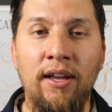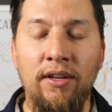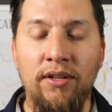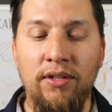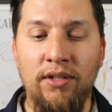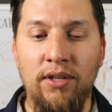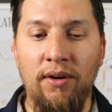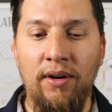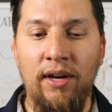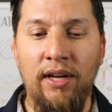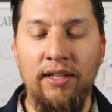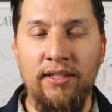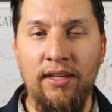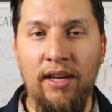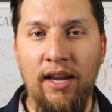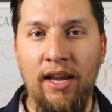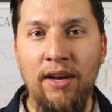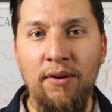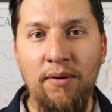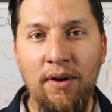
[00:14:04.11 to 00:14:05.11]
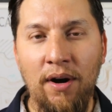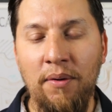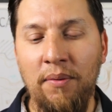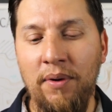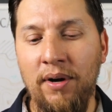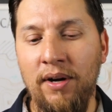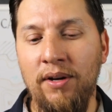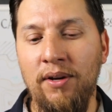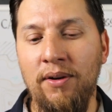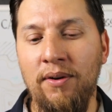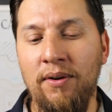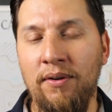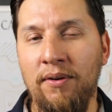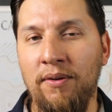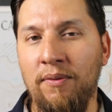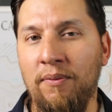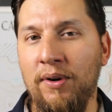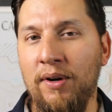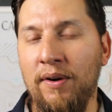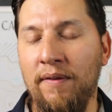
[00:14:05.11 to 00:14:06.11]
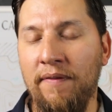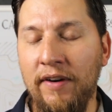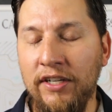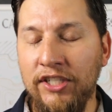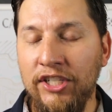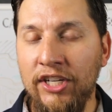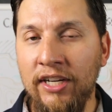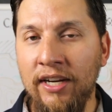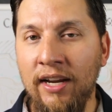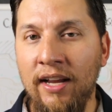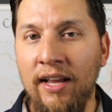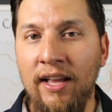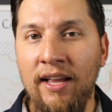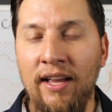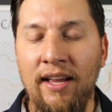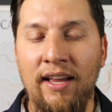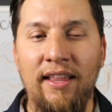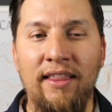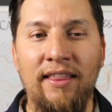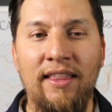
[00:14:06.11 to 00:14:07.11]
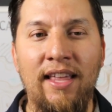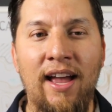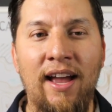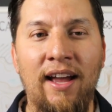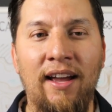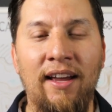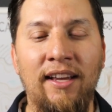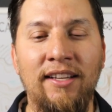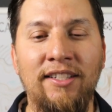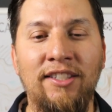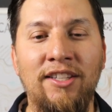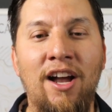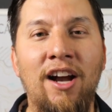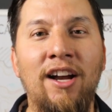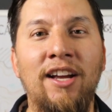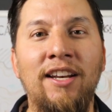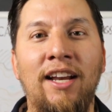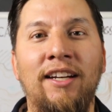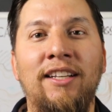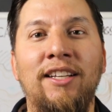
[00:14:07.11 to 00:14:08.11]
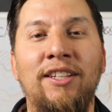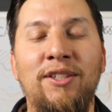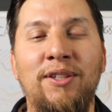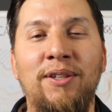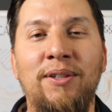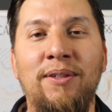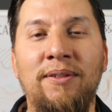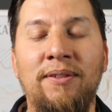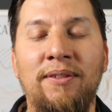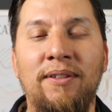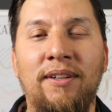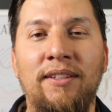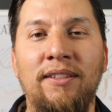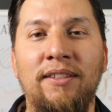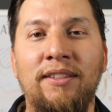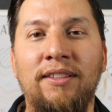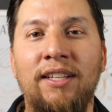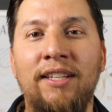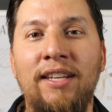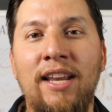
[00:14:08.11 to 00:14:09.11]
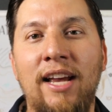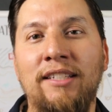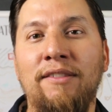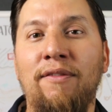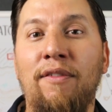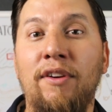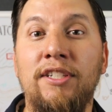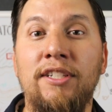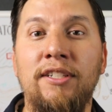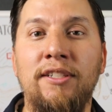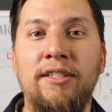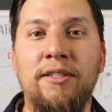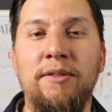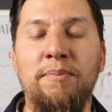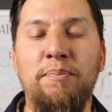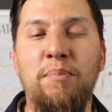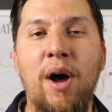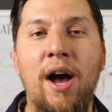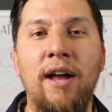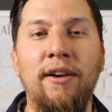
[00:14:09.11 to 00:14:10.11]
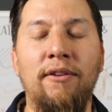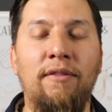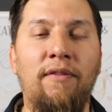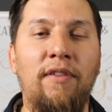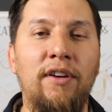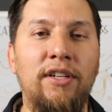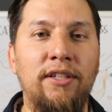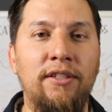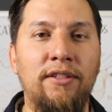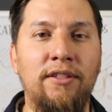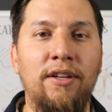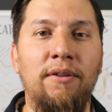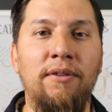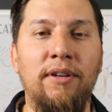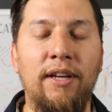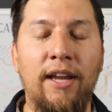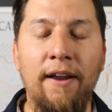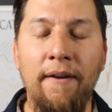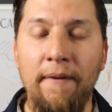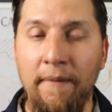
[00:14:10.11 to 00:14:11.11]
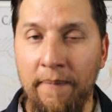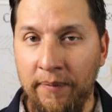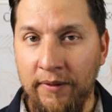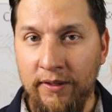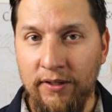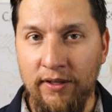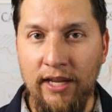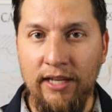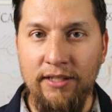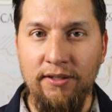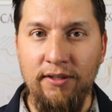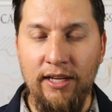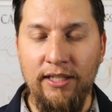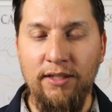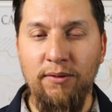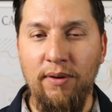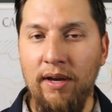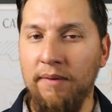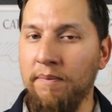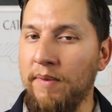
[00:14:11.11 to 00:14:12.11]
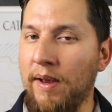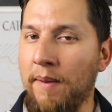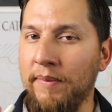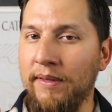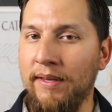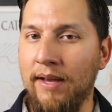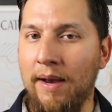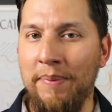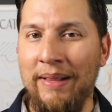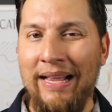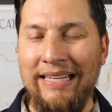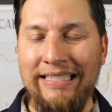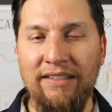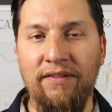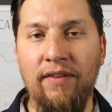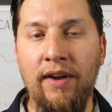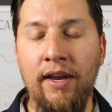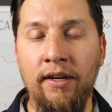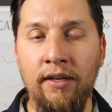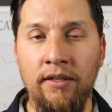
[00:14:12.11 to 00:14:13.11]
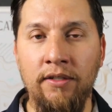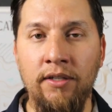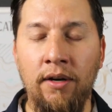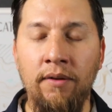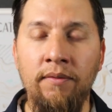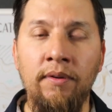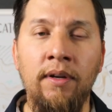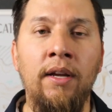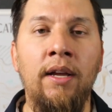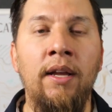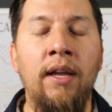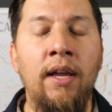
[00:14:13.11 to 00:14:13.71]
So it's anywhere where you're, where you're fishing that is not connected to the next fishing spot or fishing zone, okay? So that's, that's the way I'm, I'm classifying a zone.